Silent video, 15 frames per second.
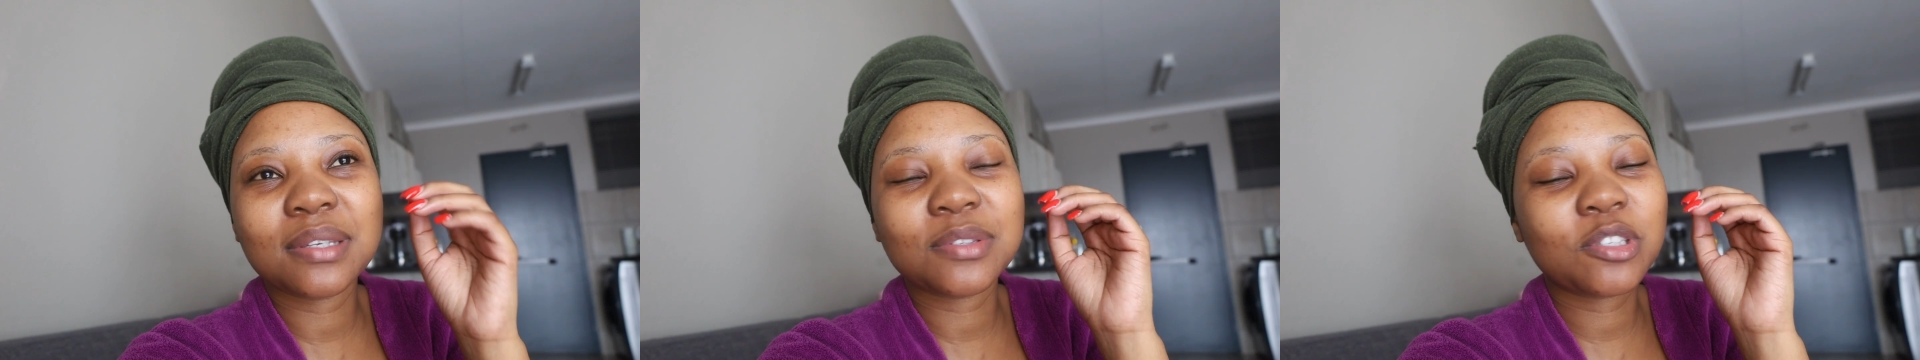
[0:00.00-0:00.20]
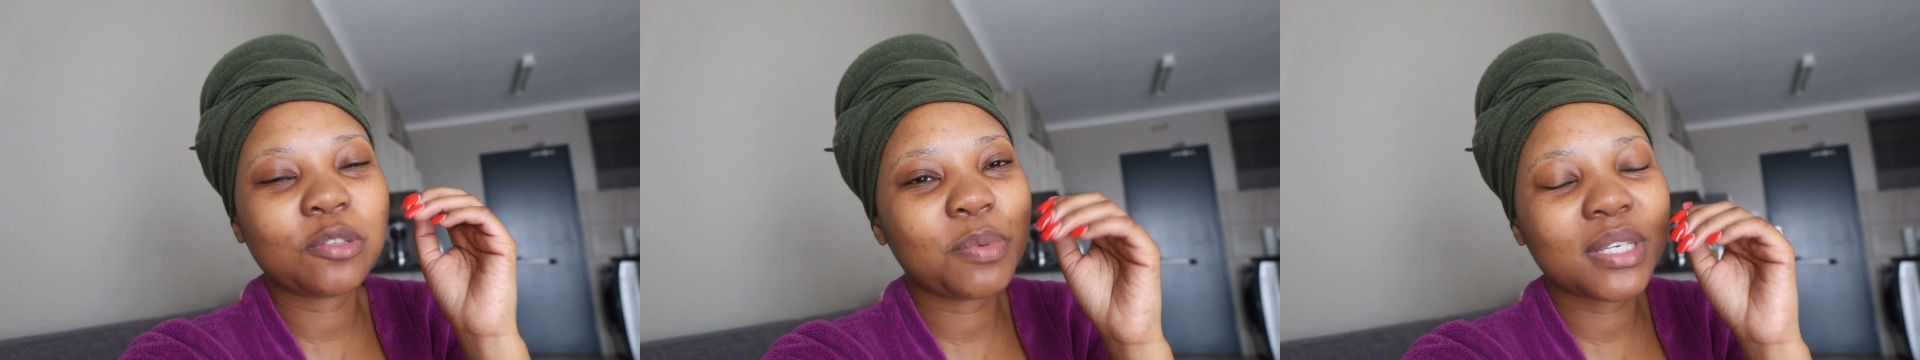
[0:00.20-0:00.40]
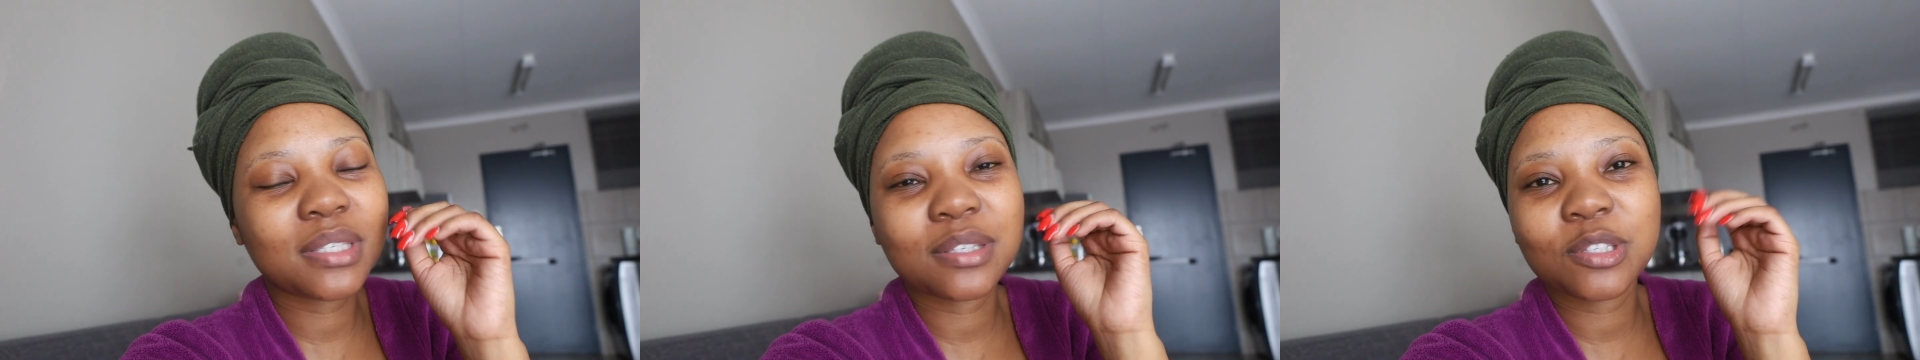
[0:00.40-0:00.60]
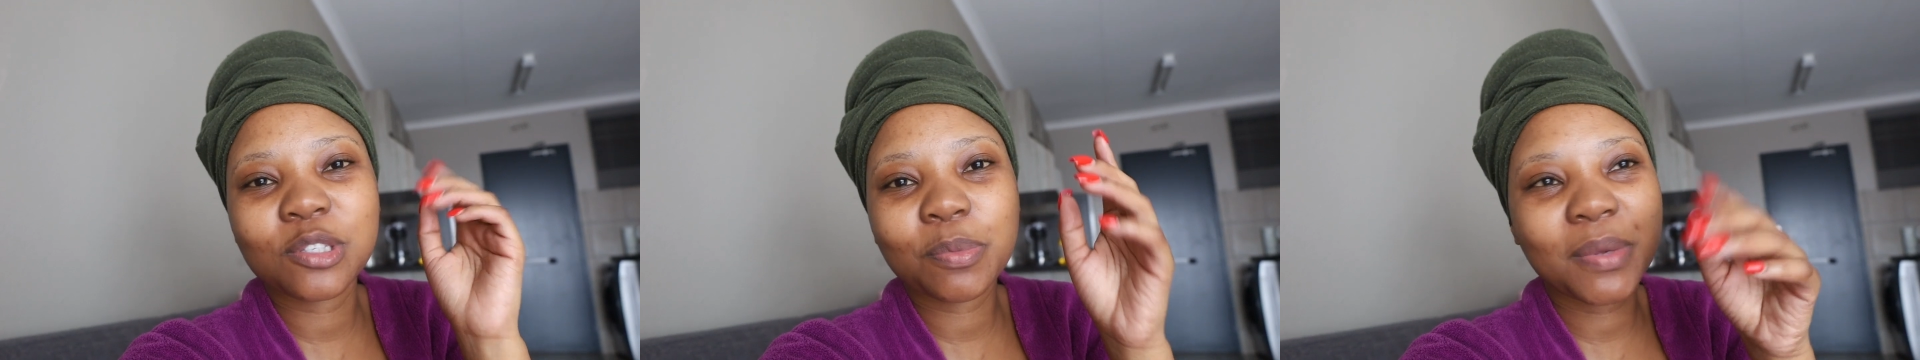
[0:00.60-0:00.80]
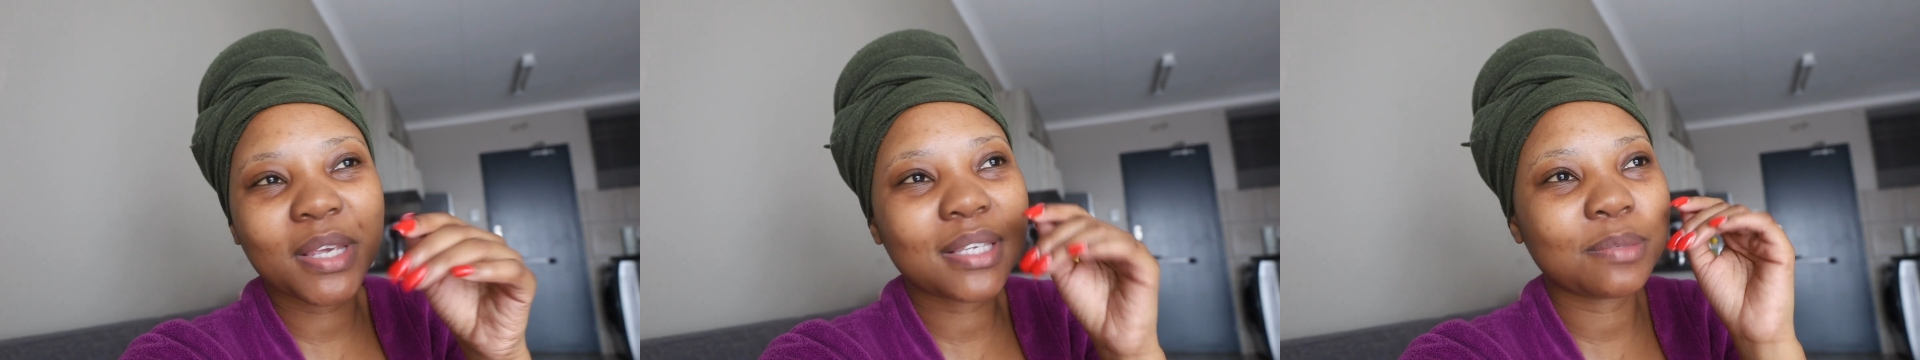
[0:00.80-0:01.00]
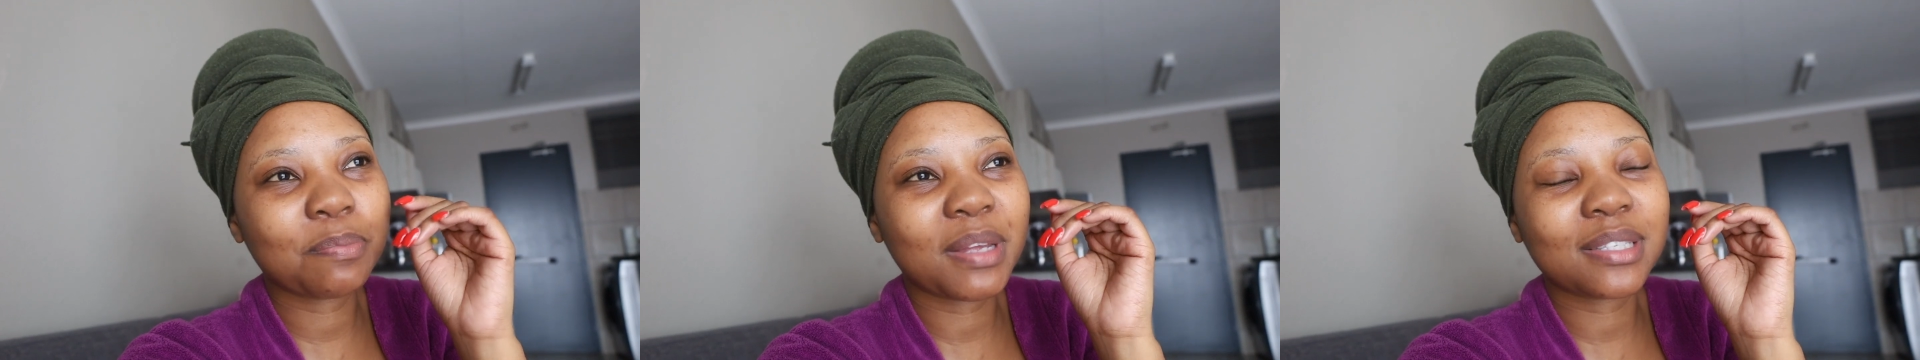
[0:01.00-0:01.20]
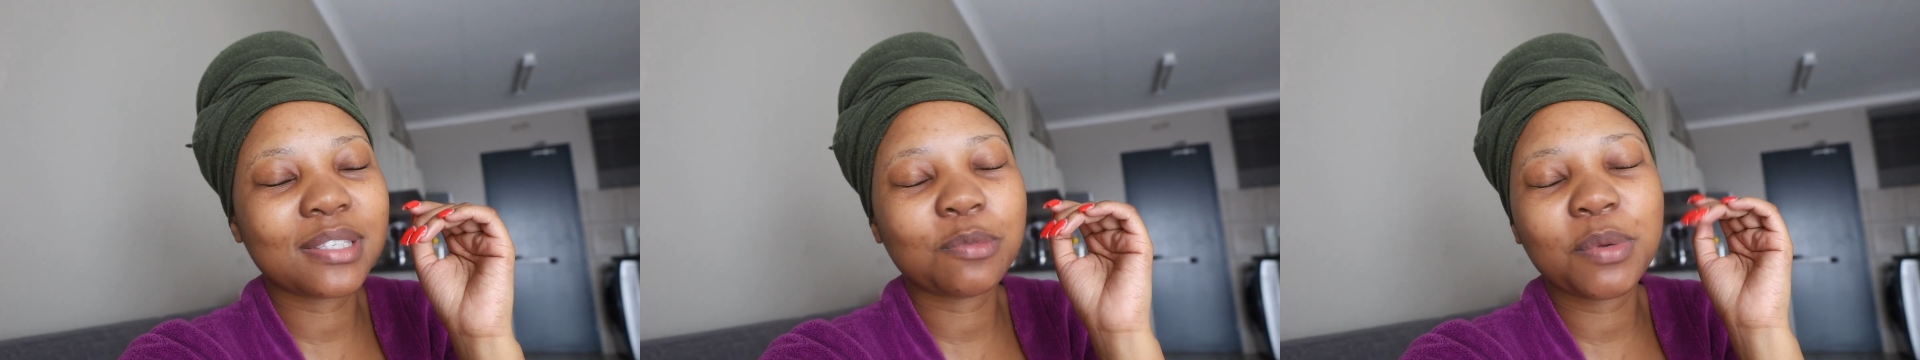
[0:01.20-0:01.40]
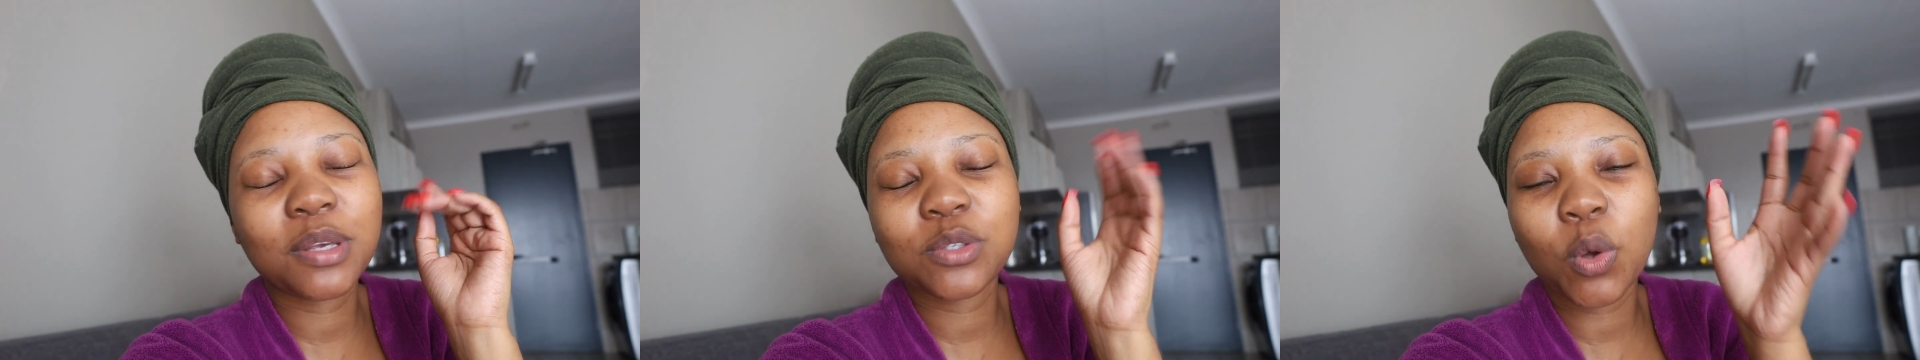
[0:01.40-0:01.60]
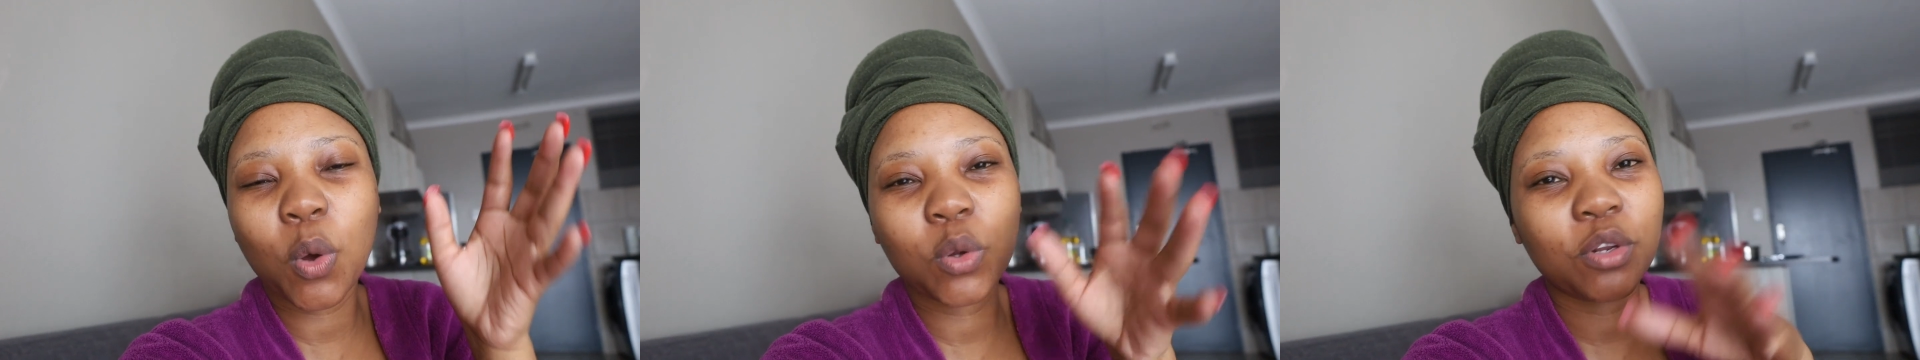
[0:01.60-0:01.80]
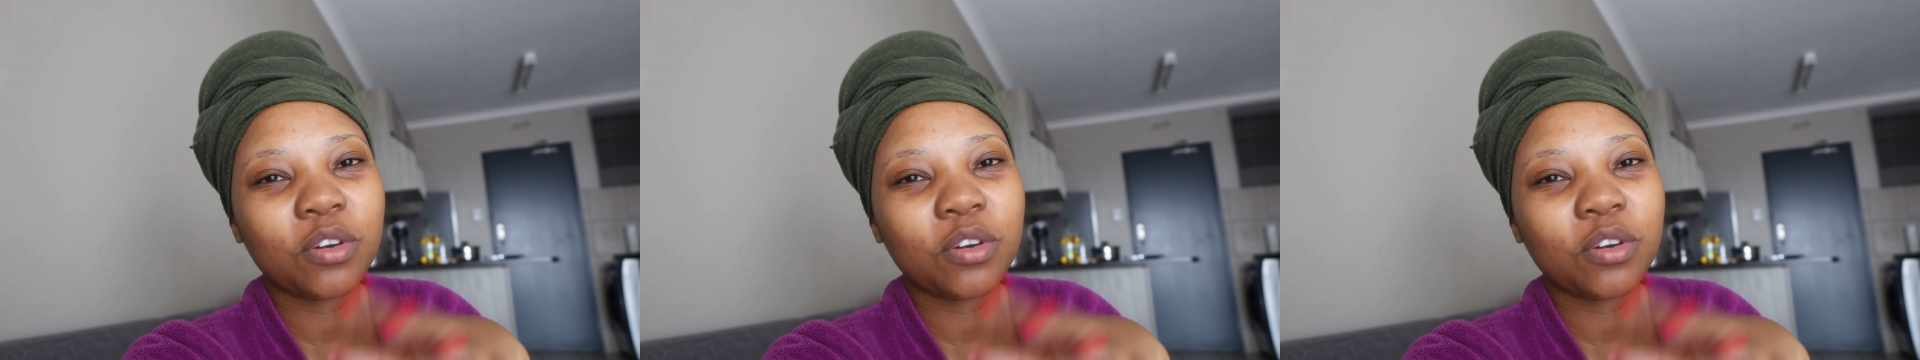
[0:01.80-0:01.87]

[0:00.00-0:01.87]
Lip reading: but speaks a whole